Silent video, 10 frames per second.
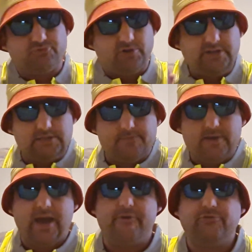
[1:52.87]
just release
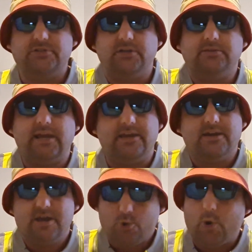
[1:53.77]
them every single day
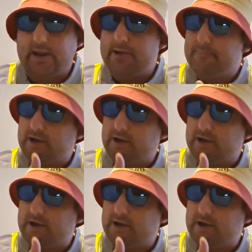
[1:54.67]
when